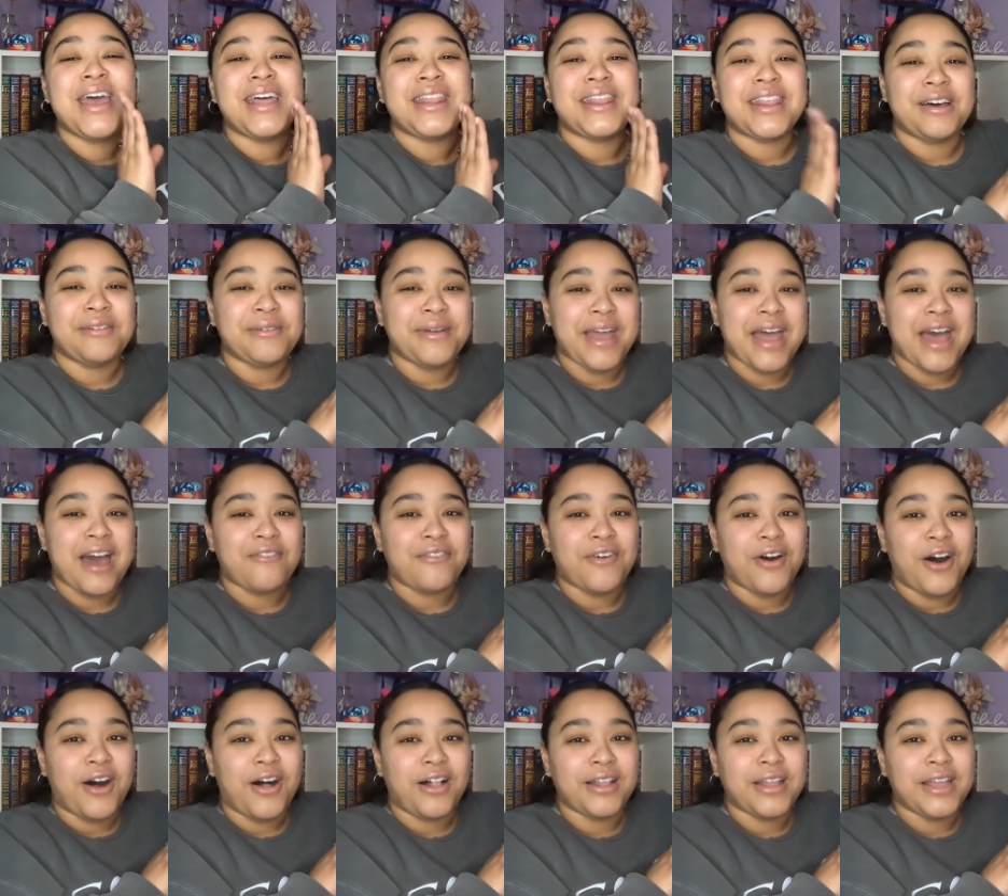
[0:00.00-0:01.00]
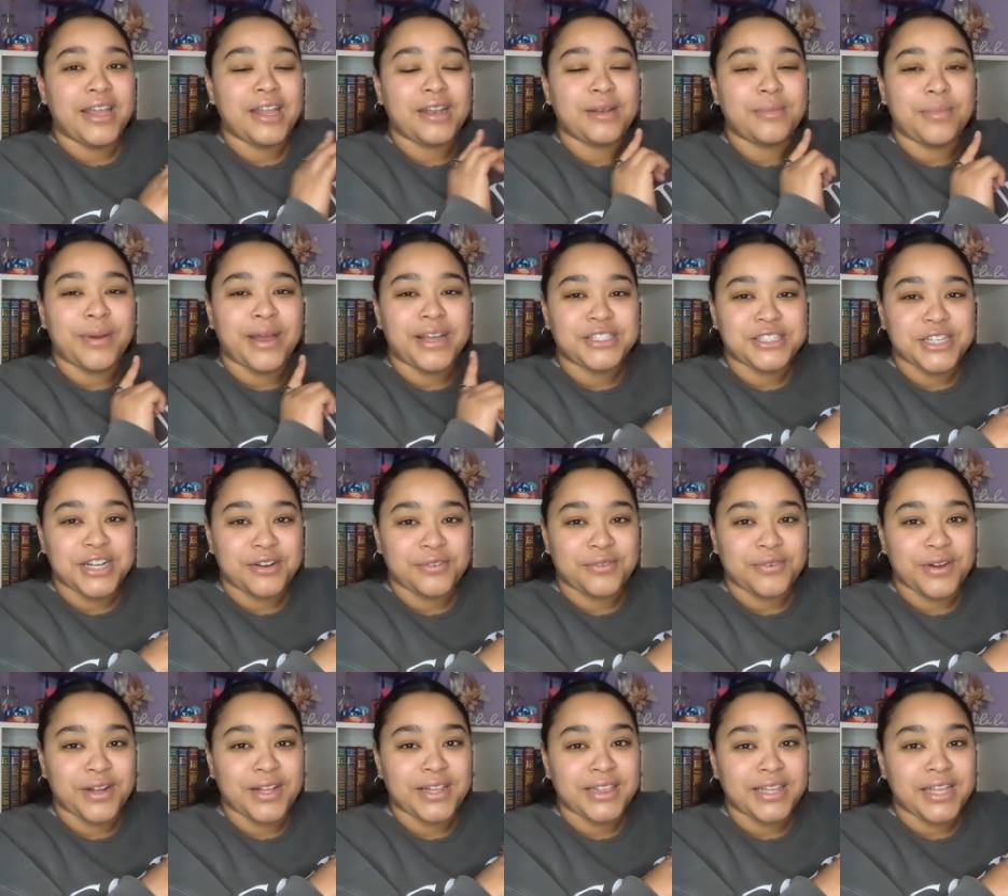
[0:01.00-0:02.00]
then we have All In by
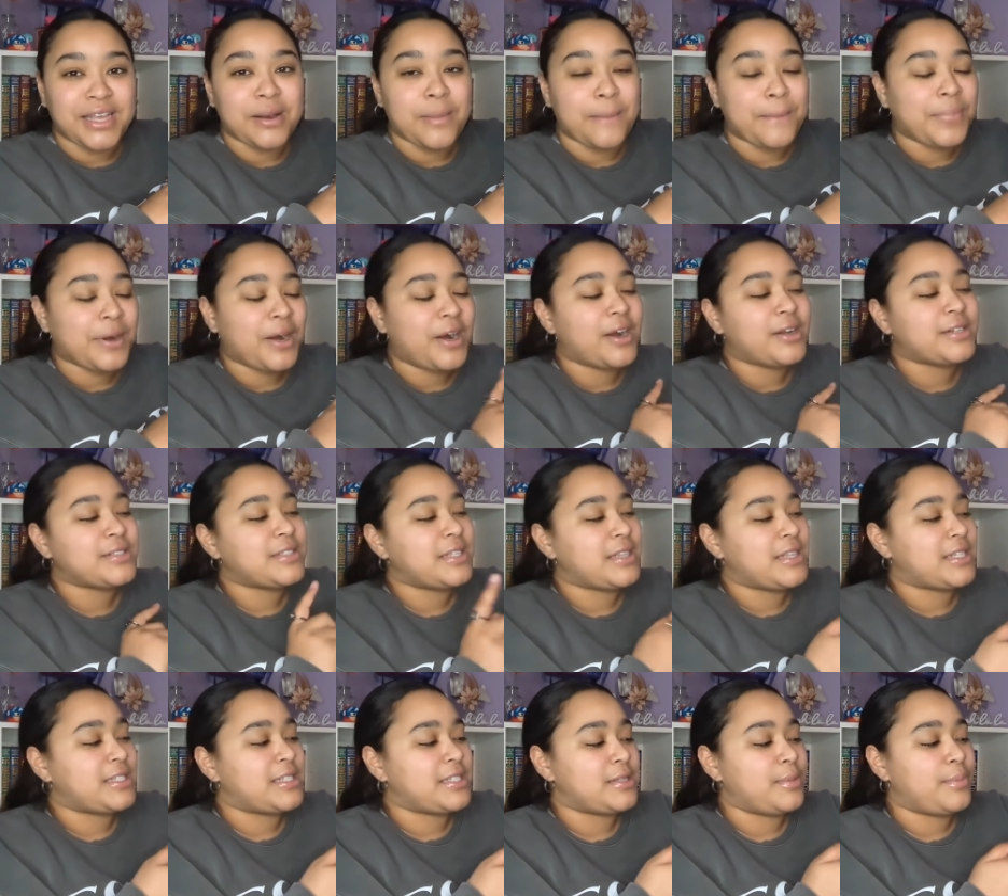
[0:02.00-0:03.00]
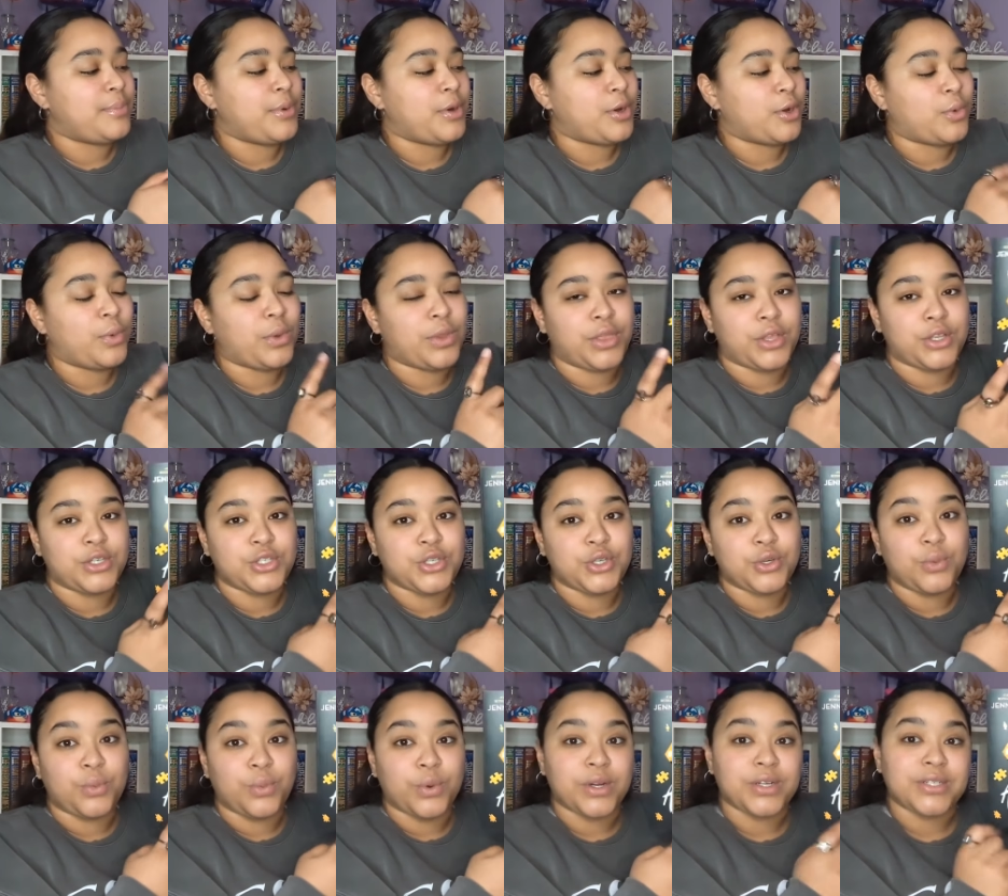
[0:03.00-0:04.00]
Jennifer Lynn Barnes. This is a book with a
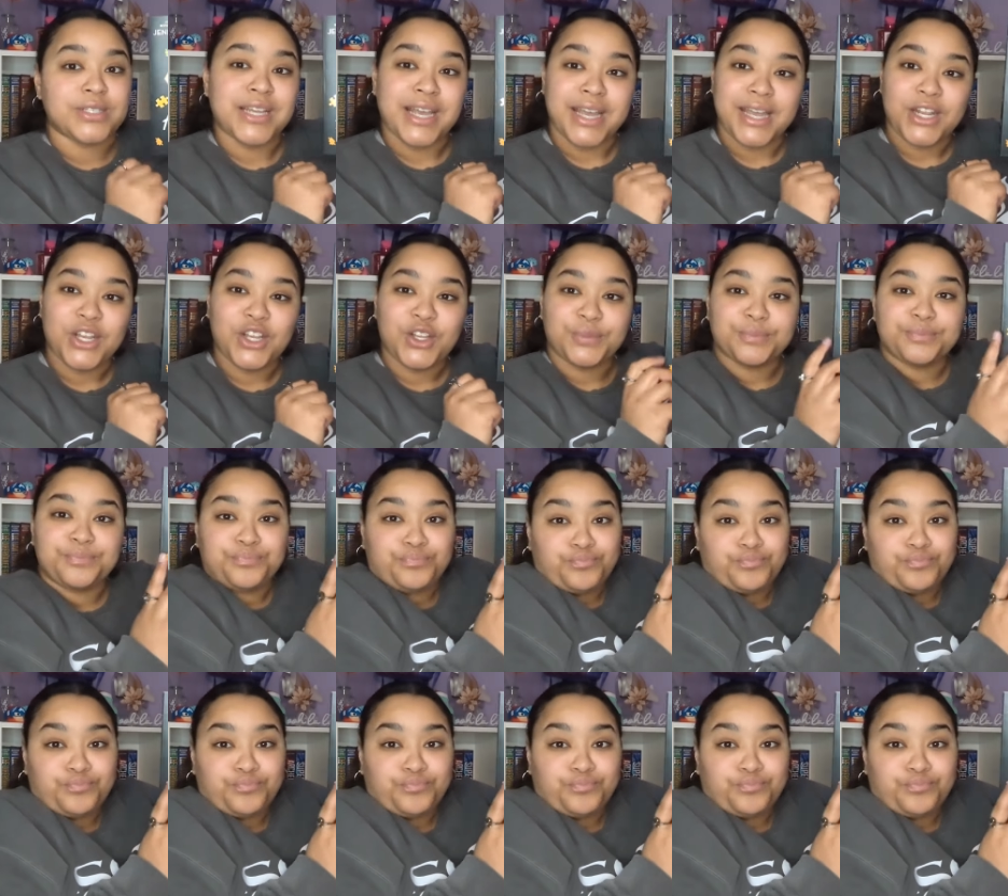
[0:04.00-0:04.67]
two-word title.